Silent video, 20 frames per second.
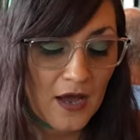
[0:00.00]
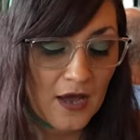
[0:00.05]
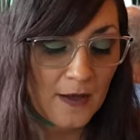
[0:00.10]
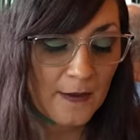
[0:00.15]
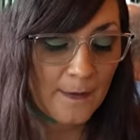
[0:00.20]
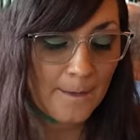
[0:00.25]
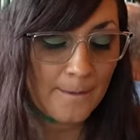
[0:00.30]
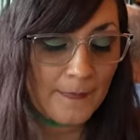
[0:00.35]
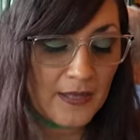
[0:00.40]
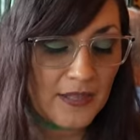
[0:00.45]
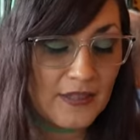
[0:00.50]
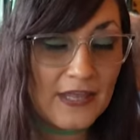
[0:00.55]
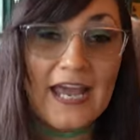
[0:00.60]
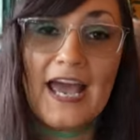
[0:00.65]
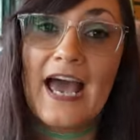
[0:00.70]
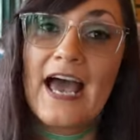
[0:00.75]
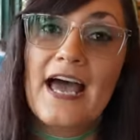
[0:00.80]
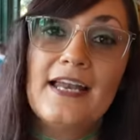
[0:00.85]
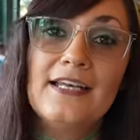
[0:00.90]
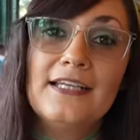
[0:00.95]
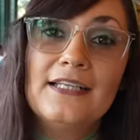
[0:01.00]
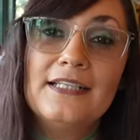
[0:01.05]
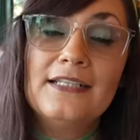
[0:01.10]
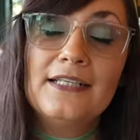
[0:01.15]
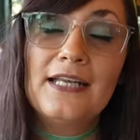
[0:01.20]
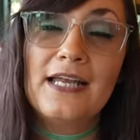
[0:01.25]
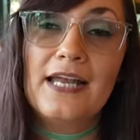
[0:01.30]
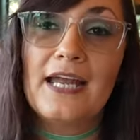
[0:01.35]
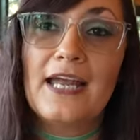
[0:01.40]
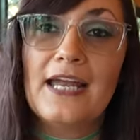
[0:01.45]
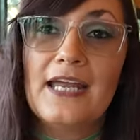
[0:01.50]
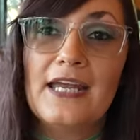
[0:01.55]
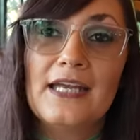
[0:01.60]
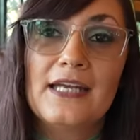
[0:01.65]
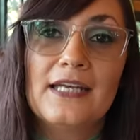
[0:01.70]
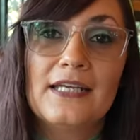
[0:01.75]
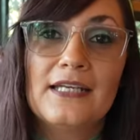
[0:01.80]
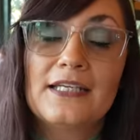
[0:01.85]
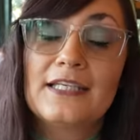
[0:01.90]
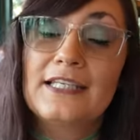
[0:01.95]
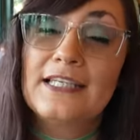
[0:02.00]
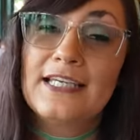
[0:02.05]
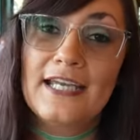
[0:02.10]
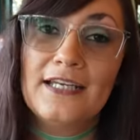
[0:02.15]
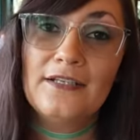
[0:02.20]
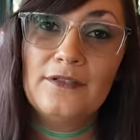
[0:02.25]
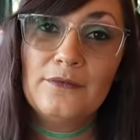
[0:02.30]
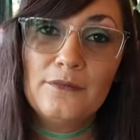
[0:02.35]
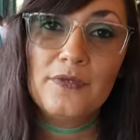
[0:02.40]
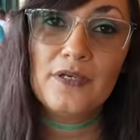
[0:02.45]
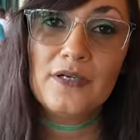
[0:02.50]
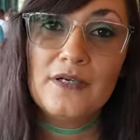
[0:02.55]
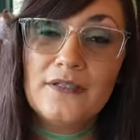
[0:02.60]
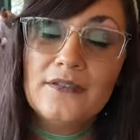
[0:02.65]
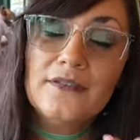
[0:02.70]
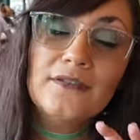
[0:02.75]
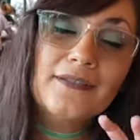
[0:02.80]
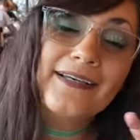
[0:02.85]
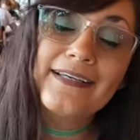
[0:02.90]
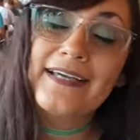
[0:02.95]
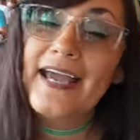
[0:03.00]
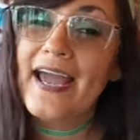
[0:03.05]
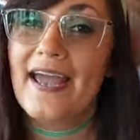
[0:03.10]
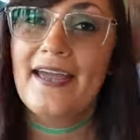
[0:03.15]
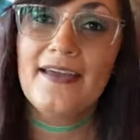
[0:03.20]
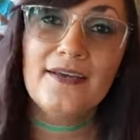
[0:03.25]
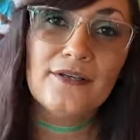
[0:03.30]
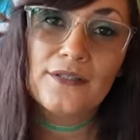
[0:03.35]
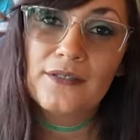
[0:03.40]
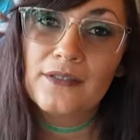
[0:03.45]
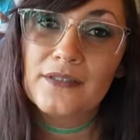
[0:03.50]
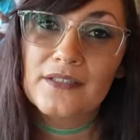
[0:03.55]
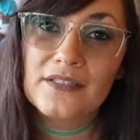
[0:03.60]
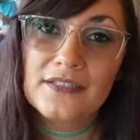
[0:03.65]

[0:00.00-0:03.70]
Um, they added a quinoa kale